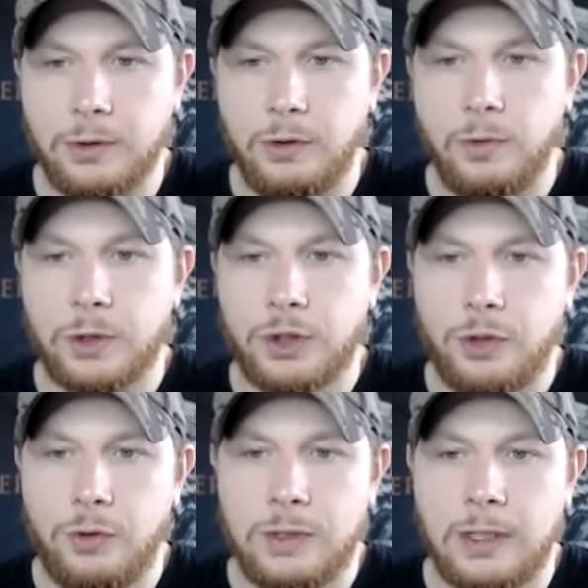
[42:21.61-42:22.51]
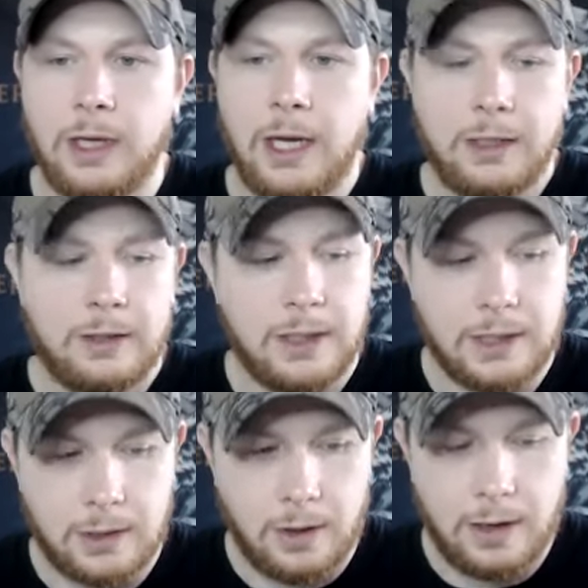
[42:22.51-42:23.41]
You are choosing to
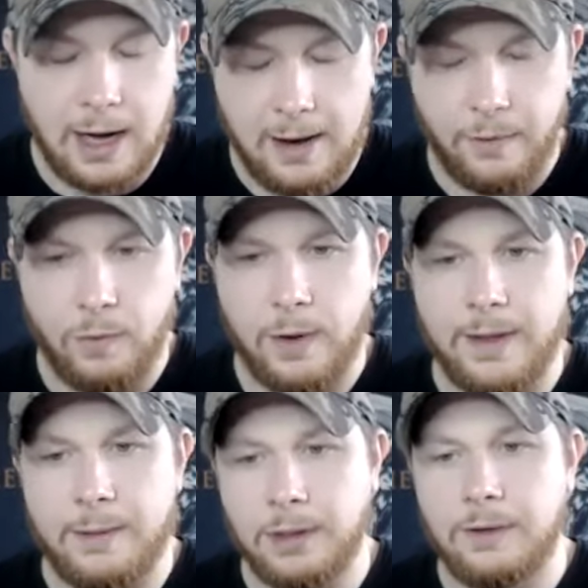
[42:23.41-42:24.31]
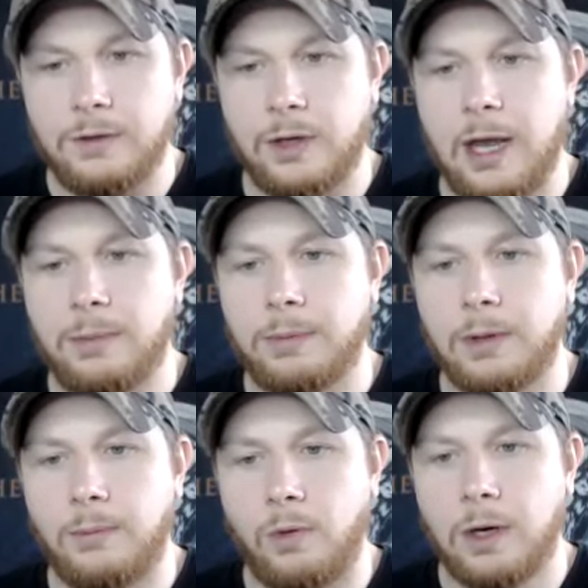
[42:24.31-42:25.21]
dishonor everyone that believes you're
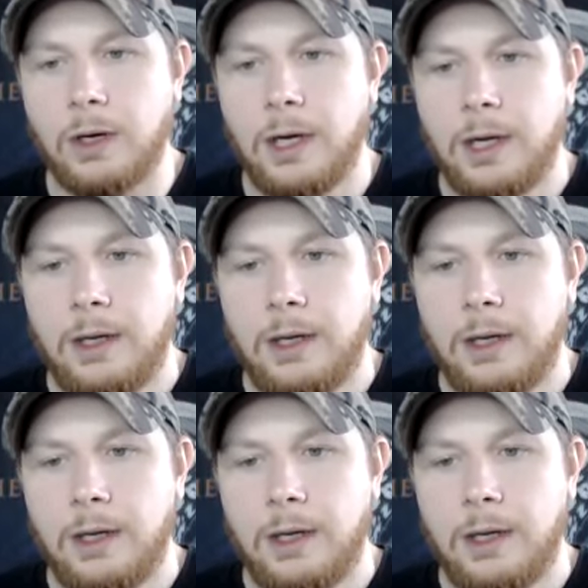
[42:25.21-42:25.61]
capable of more